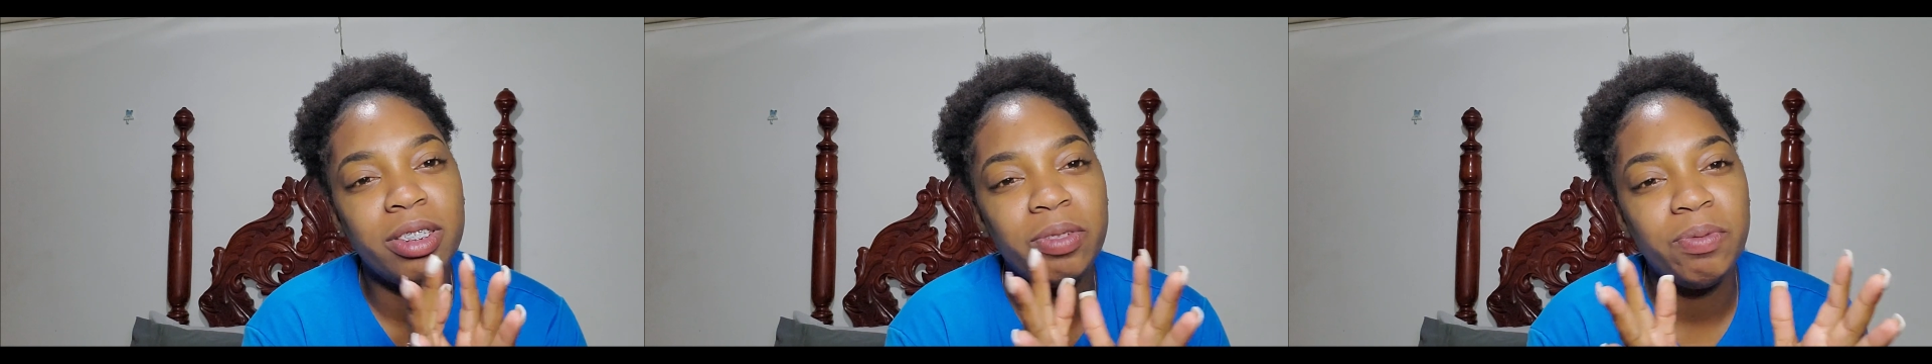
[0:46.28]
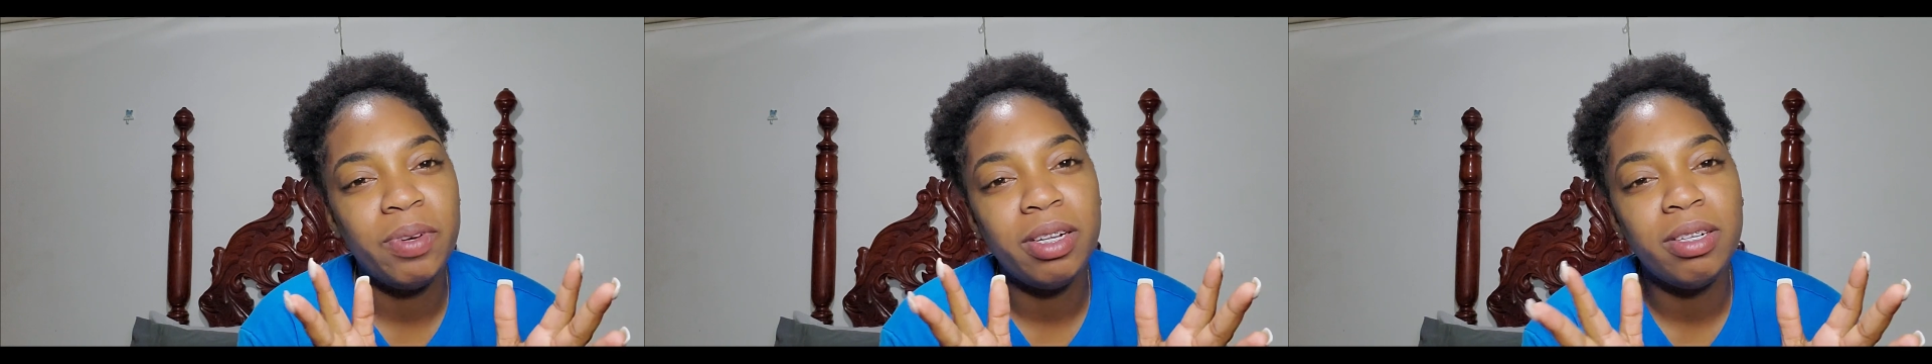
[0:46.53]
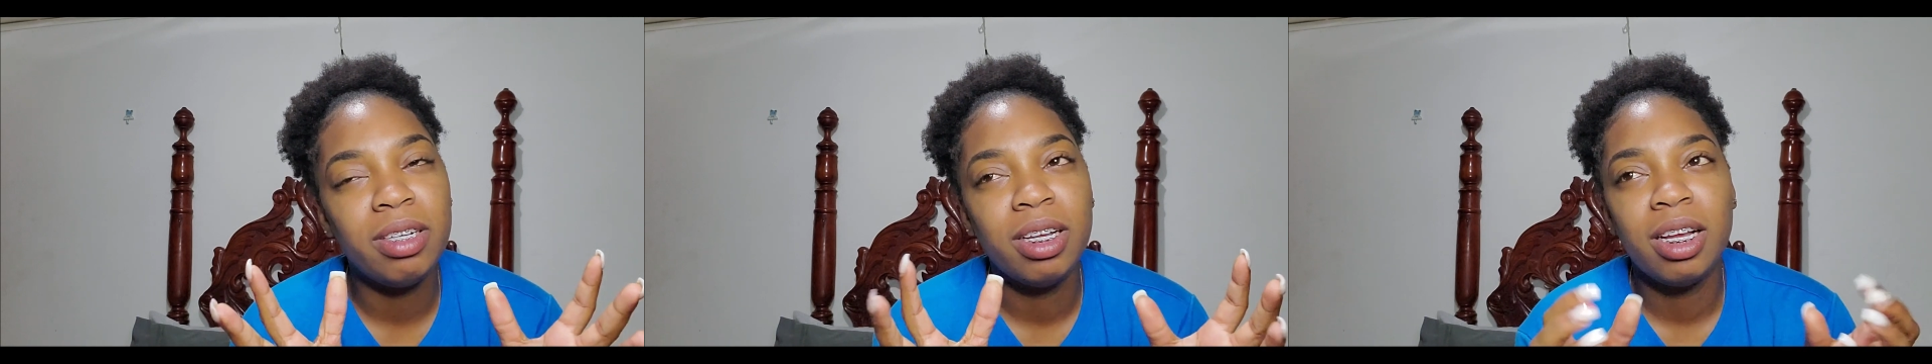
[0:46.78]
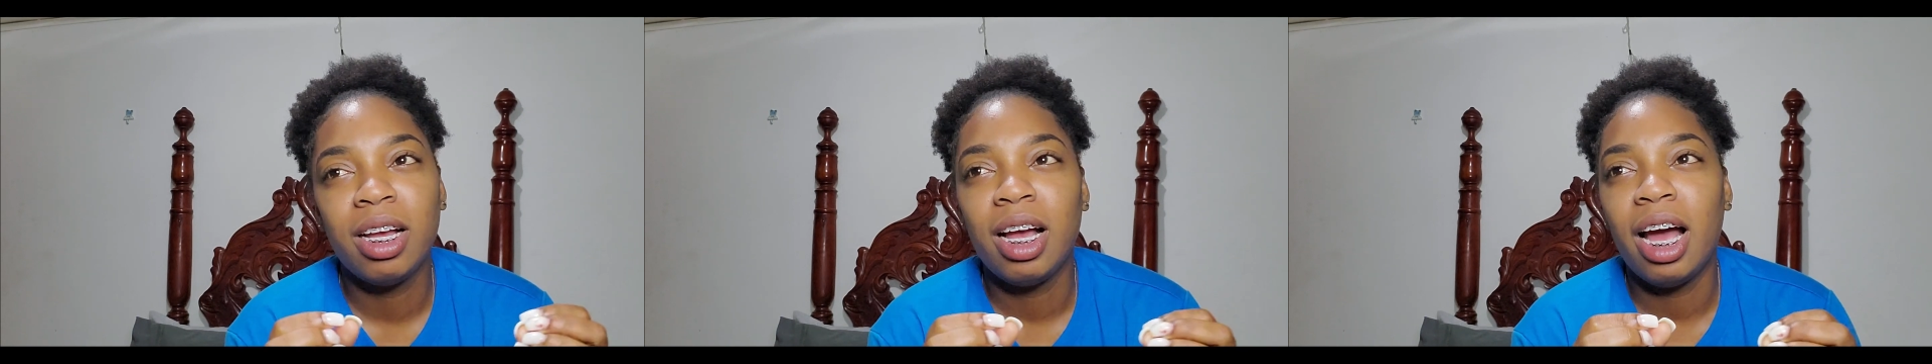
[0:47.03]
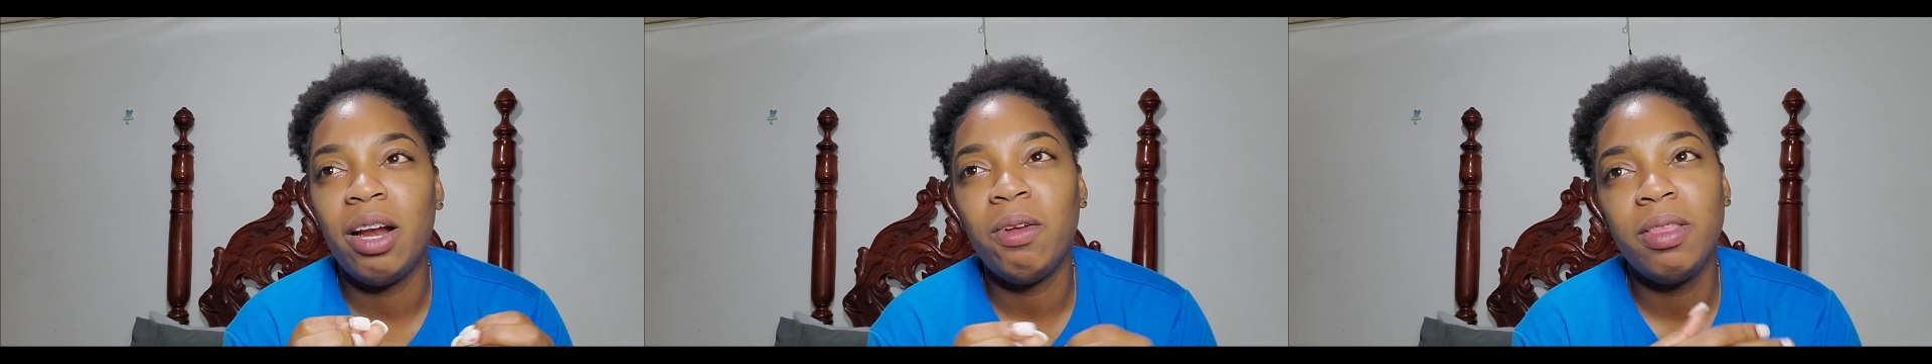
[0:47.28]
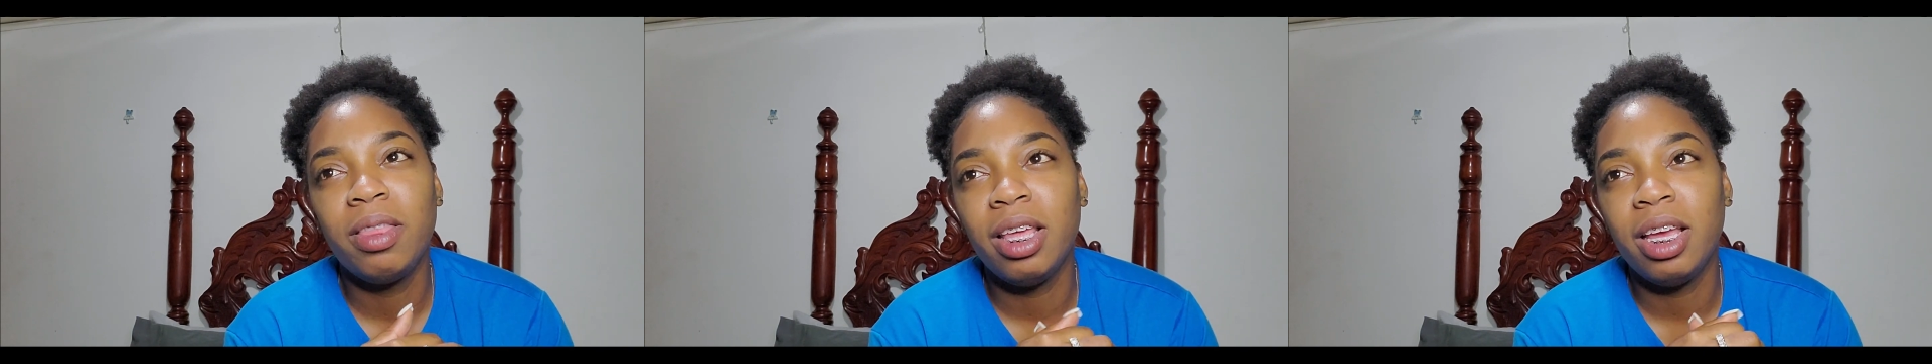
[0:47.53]
well, I
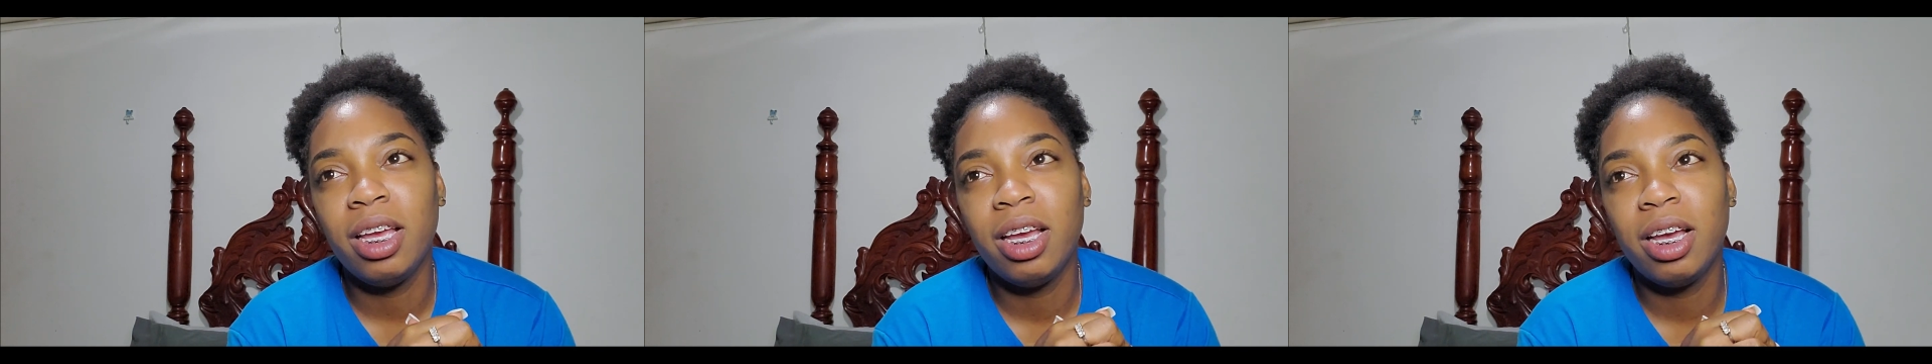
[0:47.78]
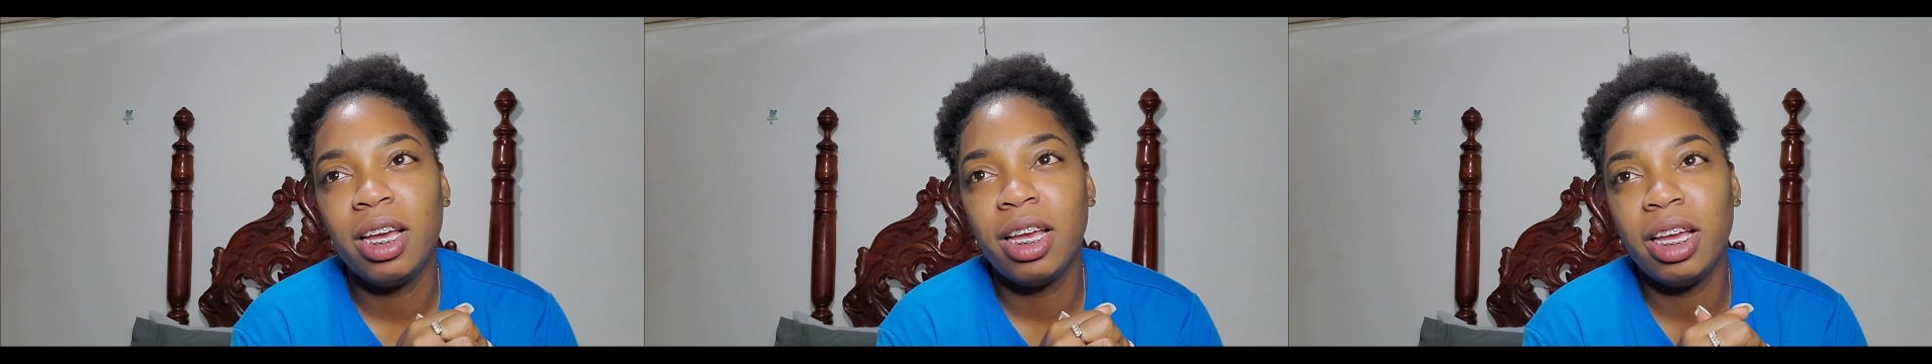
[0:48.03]
don't think